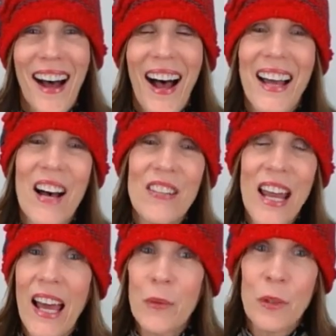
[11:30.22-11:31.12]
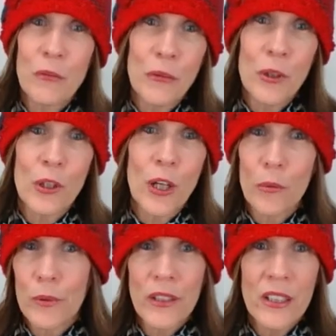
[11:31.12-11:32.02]
I haven't had one for a
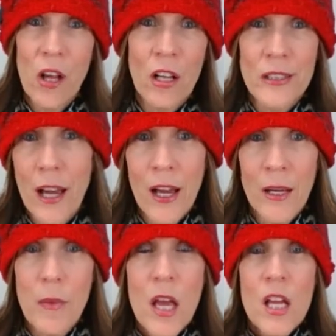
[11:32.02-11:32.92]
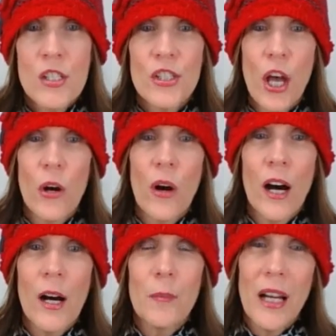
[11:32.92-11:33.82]
really long time. So,
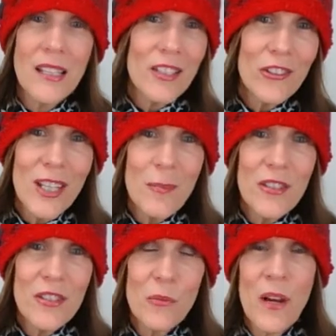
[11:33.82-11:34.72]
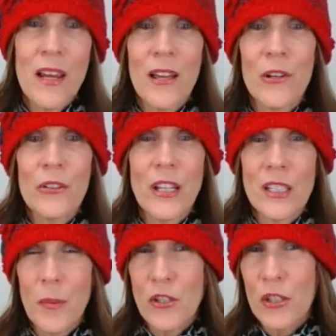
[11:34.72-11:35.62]
but I still keep this around, and
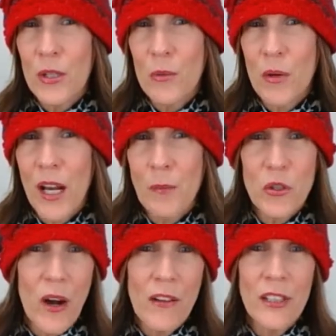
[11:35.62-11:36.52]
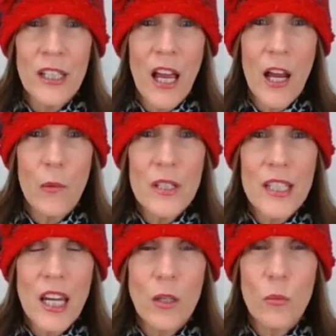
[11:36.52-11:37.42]
especially when I'm traveling, I always
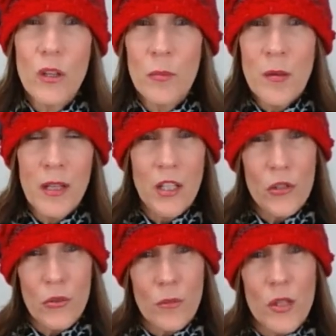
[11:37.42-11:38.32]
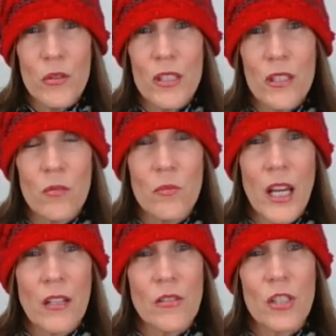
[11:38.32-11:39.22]
take it with me because your immune system
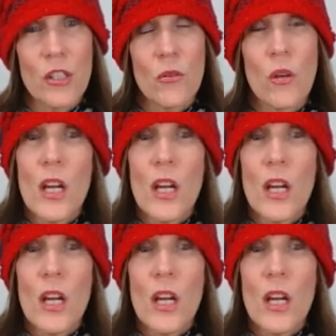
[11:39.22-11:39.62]
tends to,